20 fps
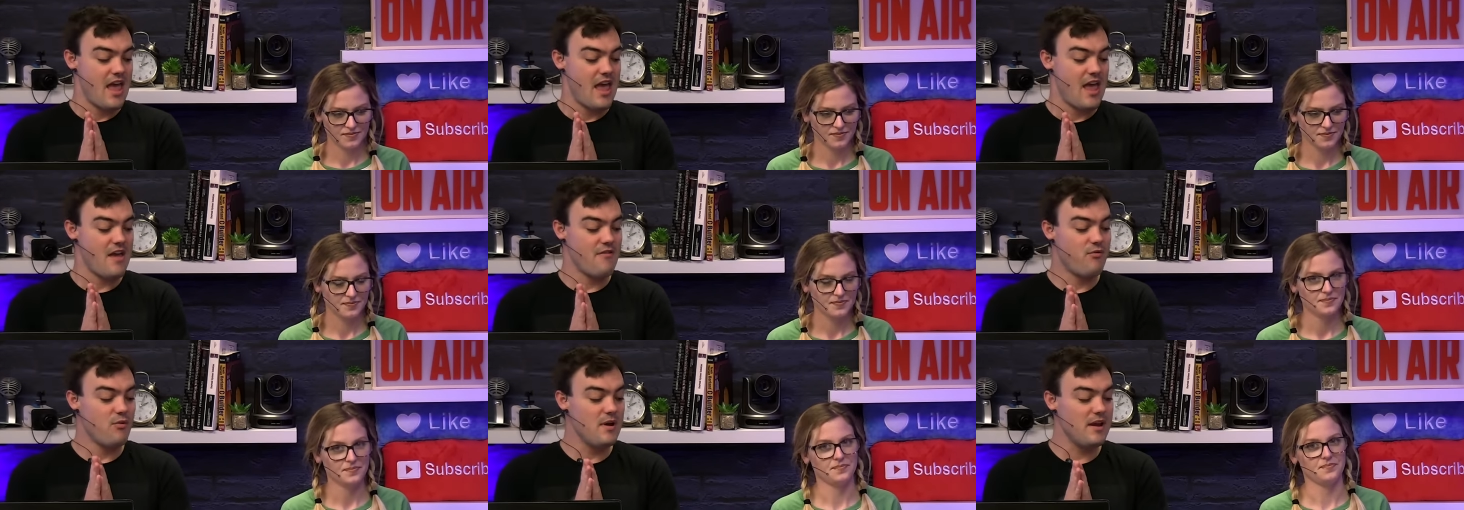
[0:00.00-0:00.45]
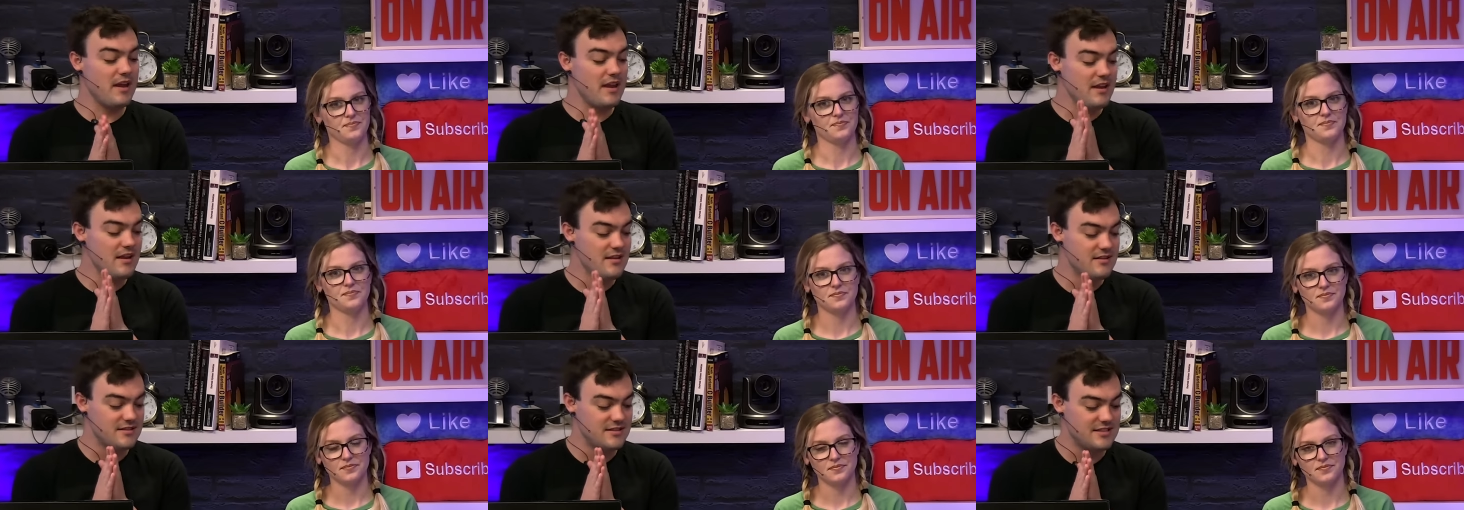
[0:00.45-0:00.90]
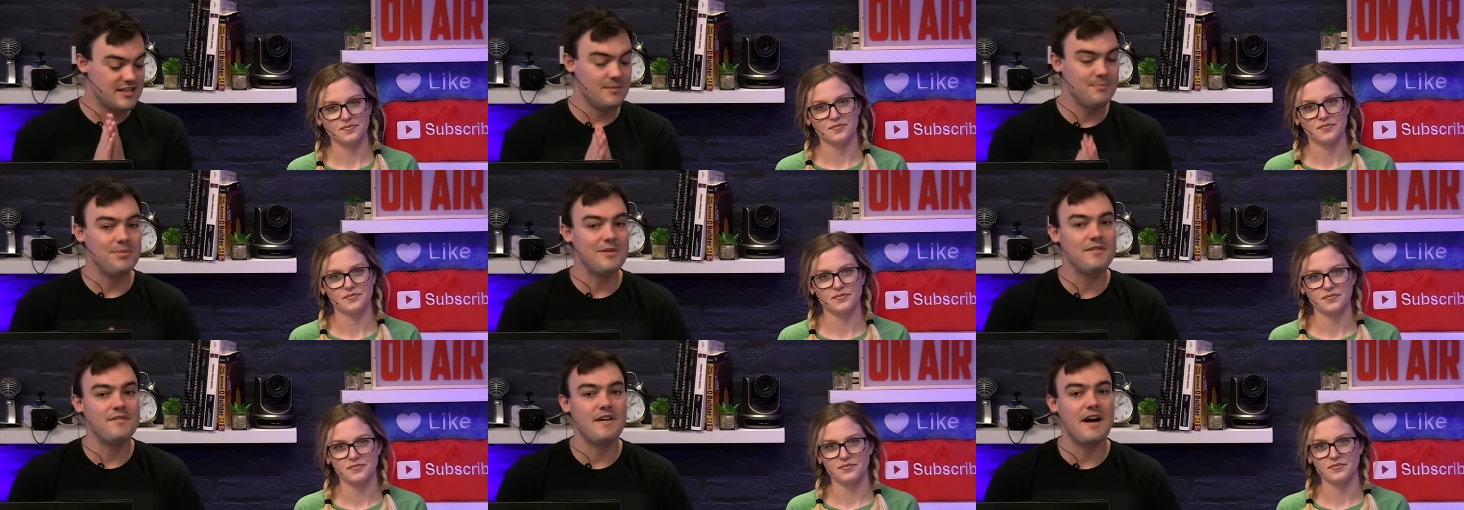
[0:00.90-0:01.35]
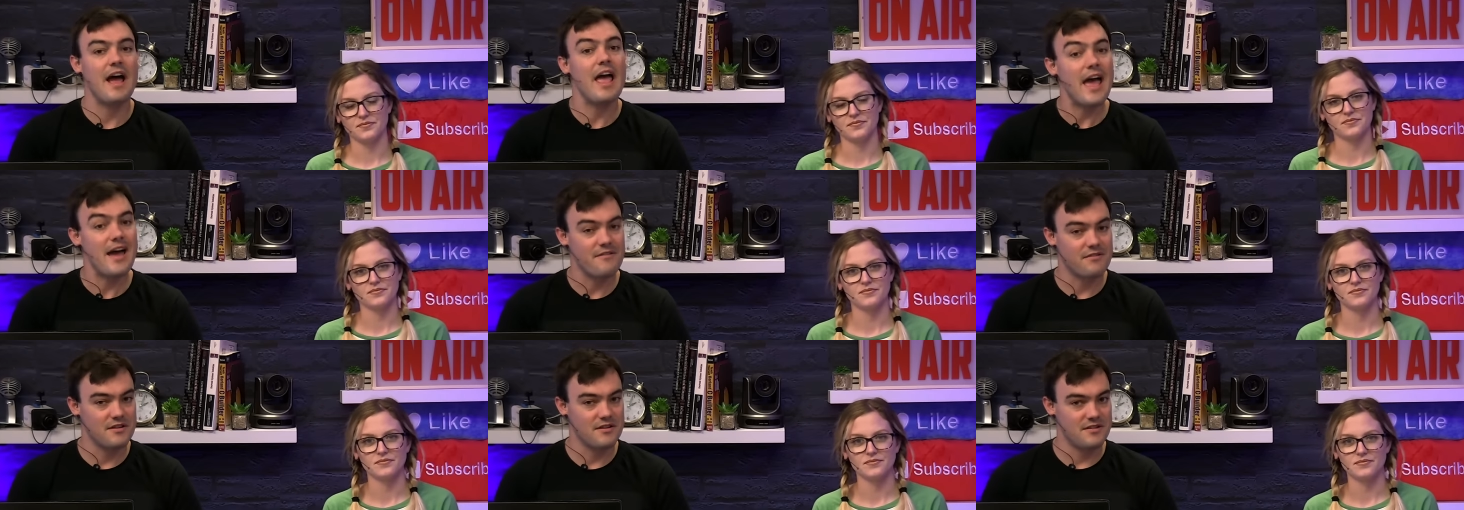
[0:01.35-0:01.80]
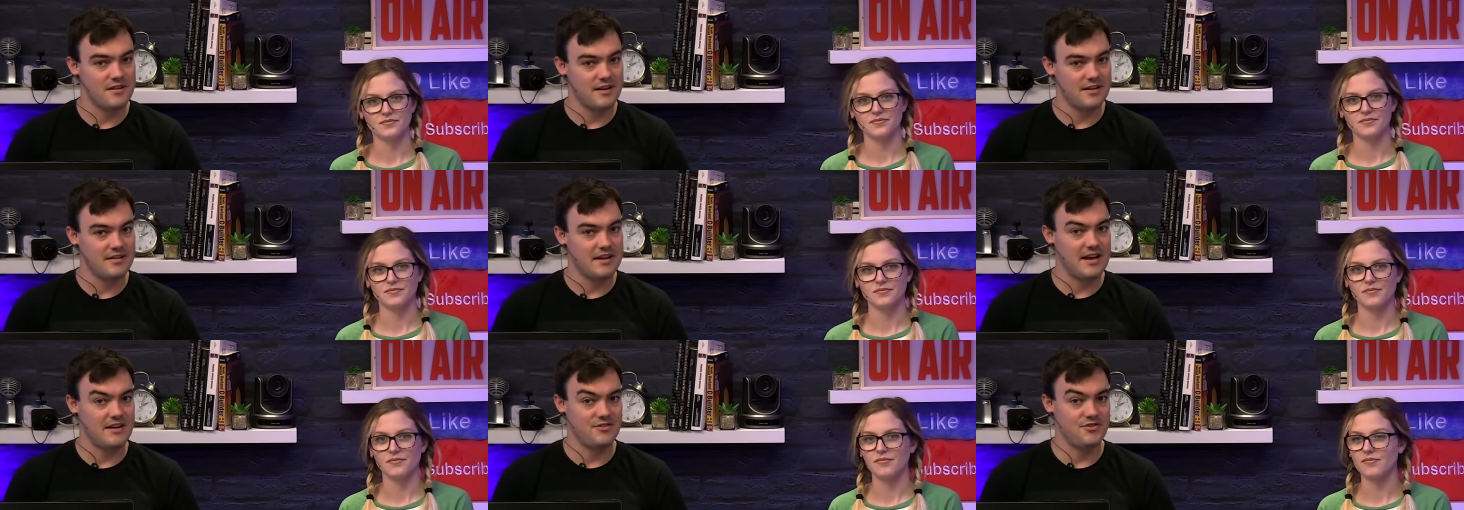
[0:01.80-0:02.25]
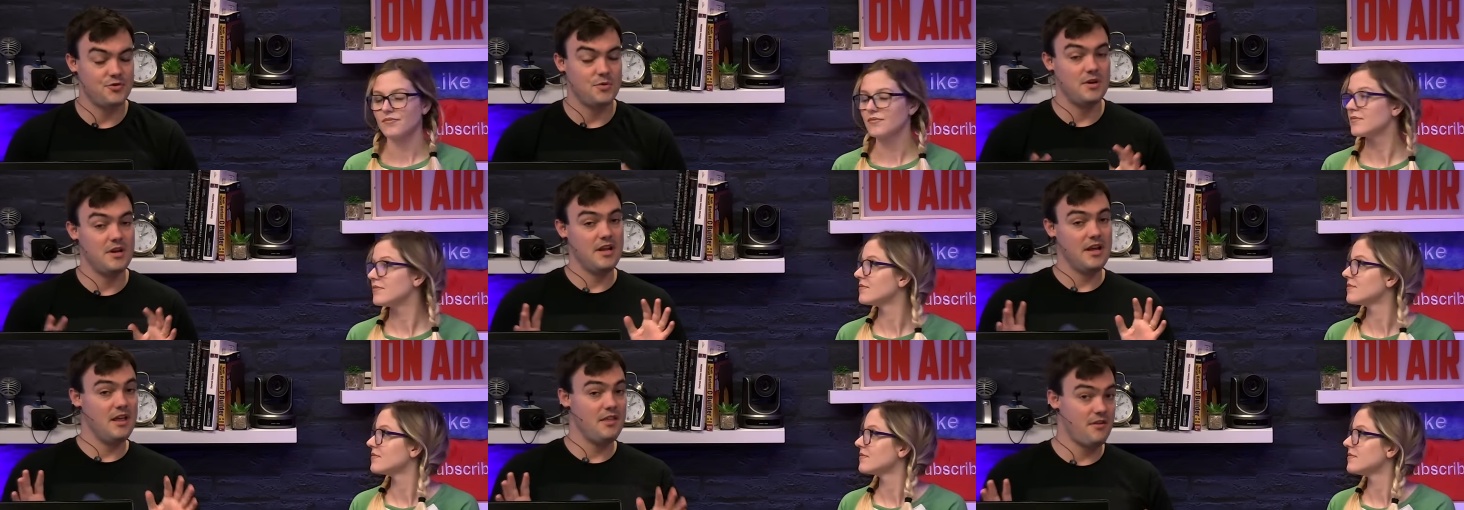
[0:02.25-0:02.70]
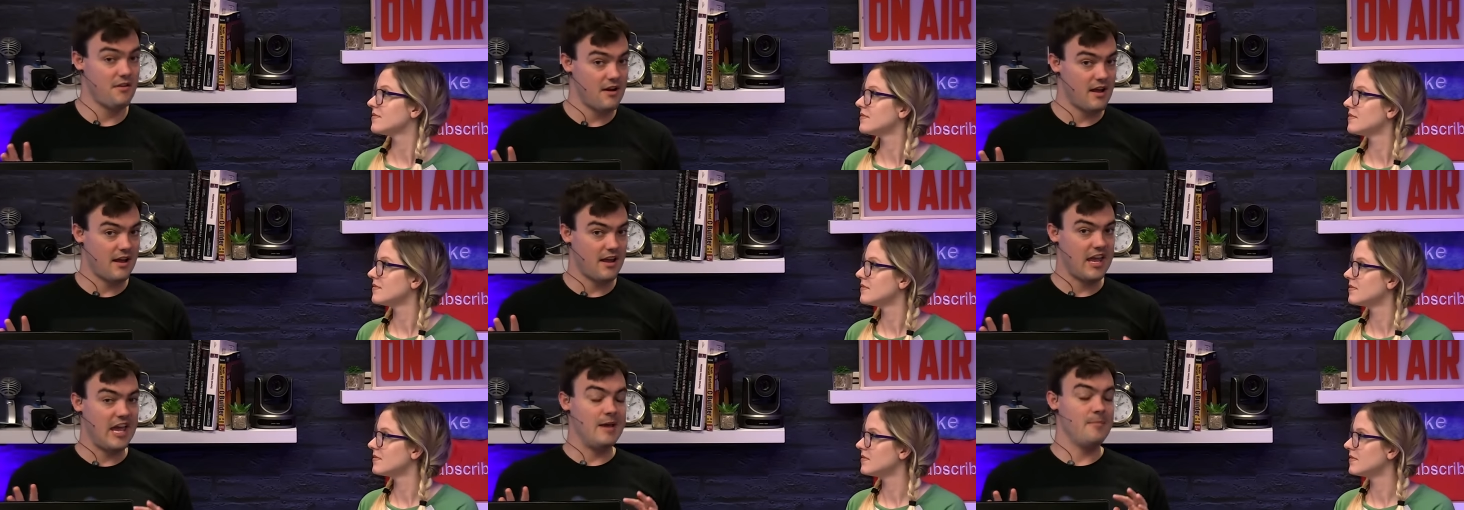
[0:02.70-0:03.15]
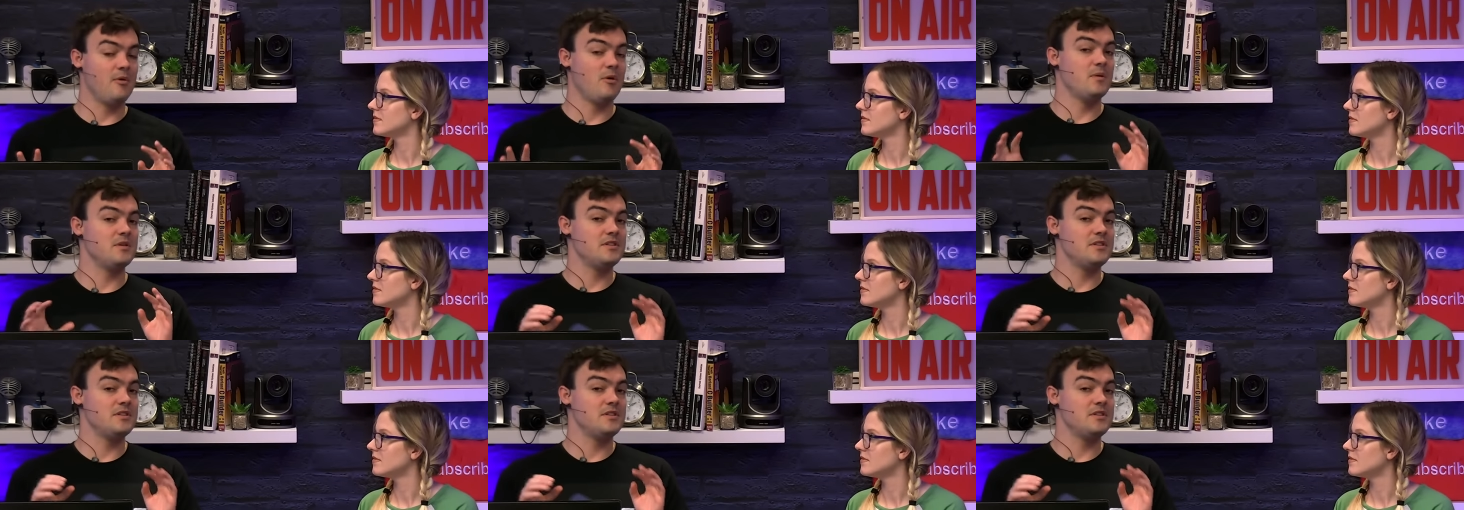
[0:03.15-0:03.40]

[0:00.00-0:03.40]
Speaker 1: if we can simplify everything down to an Ethernet cable,